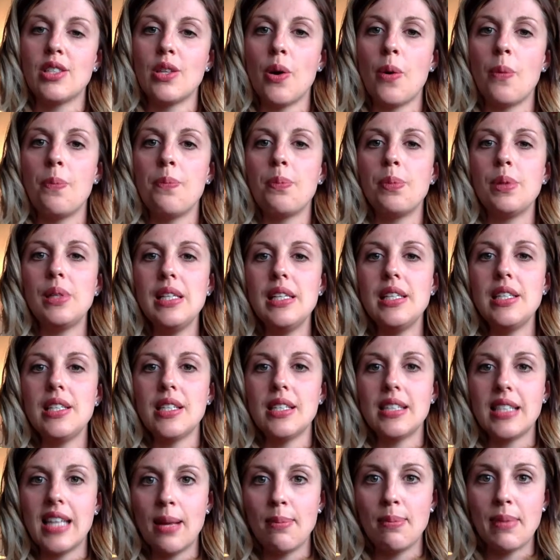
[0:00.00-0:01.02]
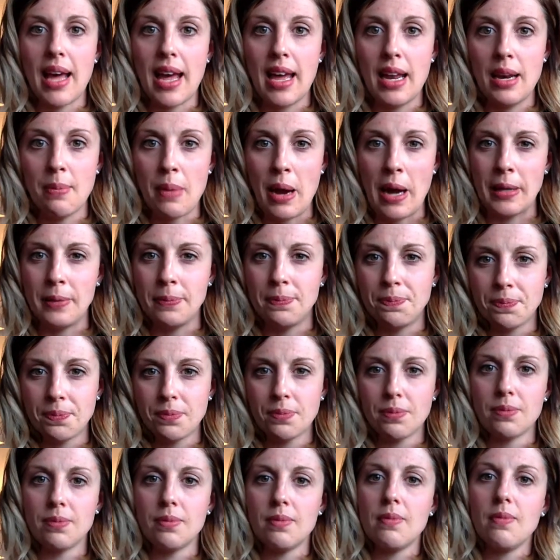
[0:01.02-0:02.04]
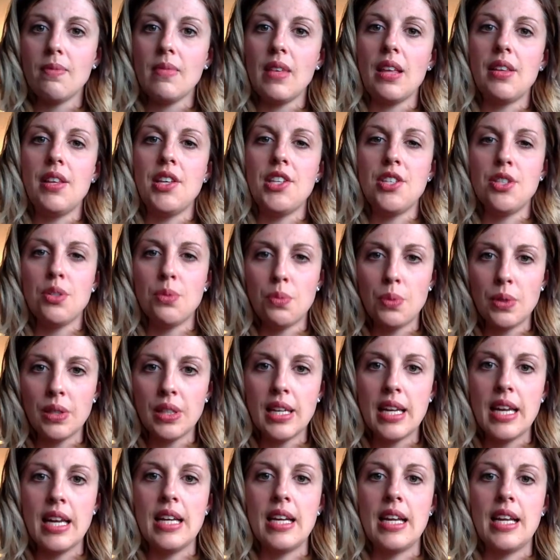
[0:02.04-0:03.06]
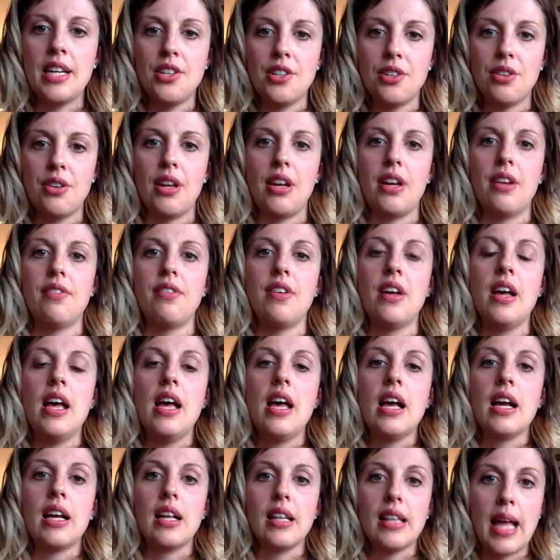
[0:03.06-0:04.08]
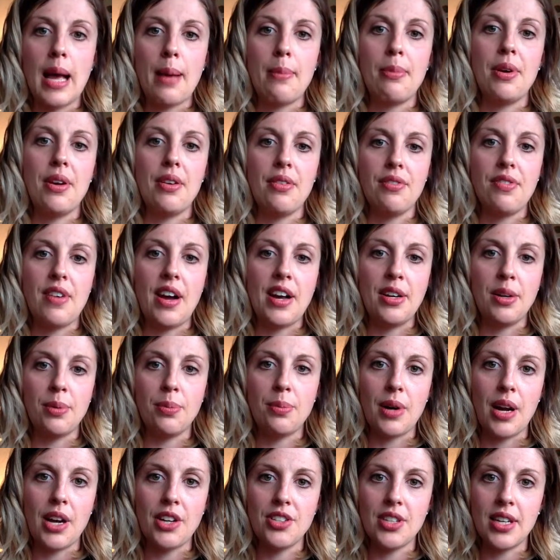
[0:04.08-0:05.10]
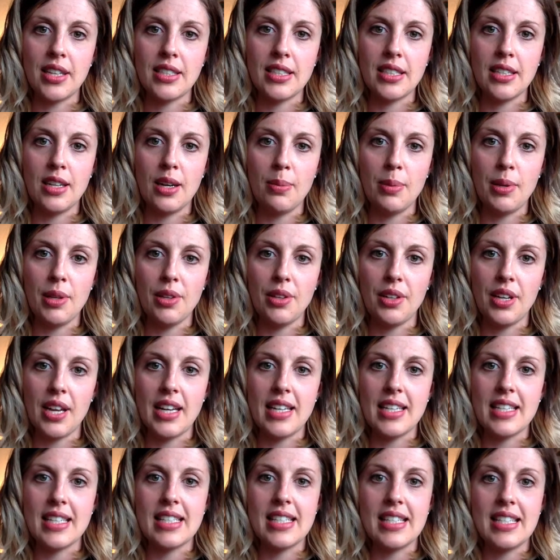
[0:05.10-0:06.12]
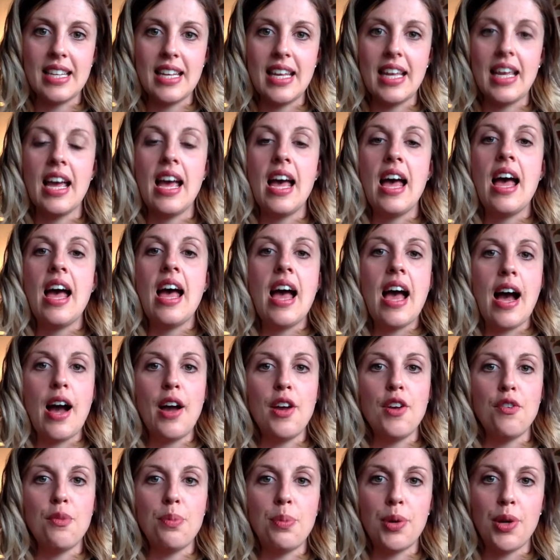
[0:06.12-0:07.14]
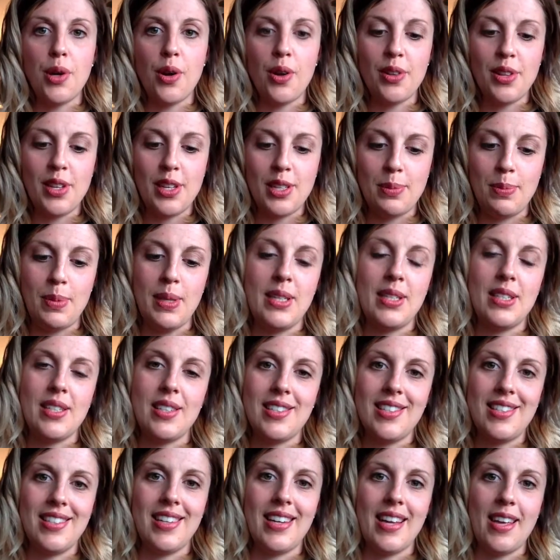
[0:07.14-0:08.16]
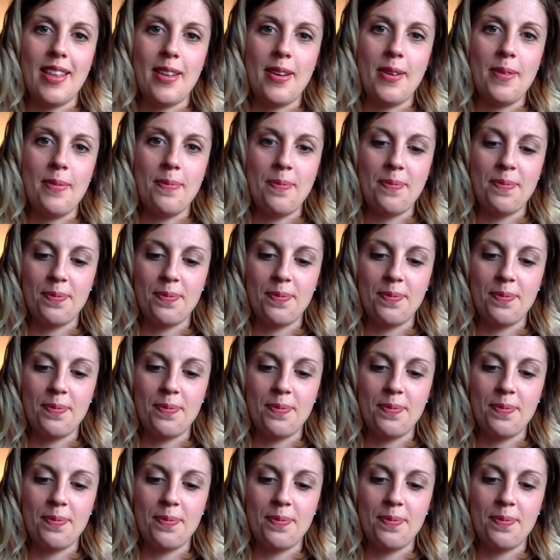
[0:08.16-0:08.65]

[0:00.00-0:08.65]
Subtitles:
So please just keep that in mind. This is really an integrative, collaborative final project, and I'll be looking to see how you've put all these pieces together.